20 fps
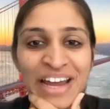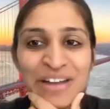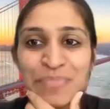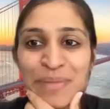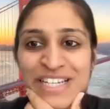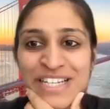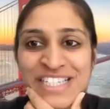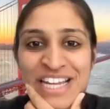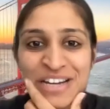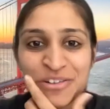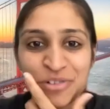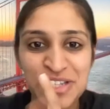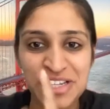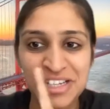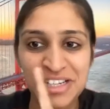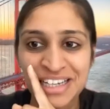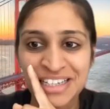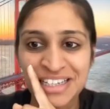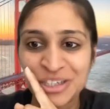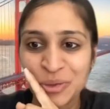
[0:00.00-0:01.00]
and Paige, there was
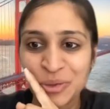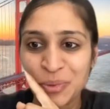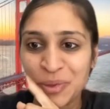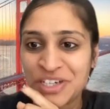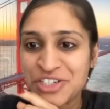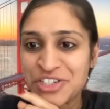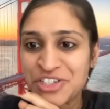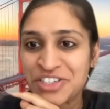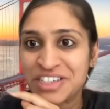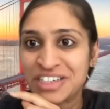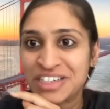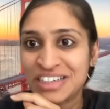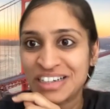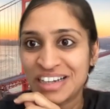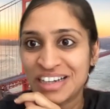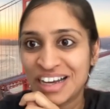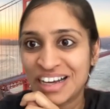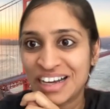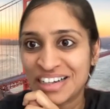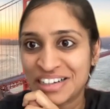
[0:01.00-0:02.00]
another
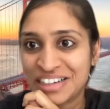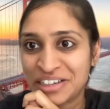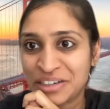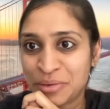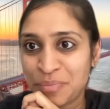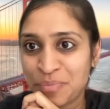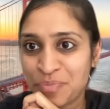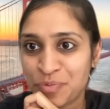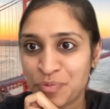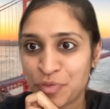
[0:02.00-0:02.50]
question uh,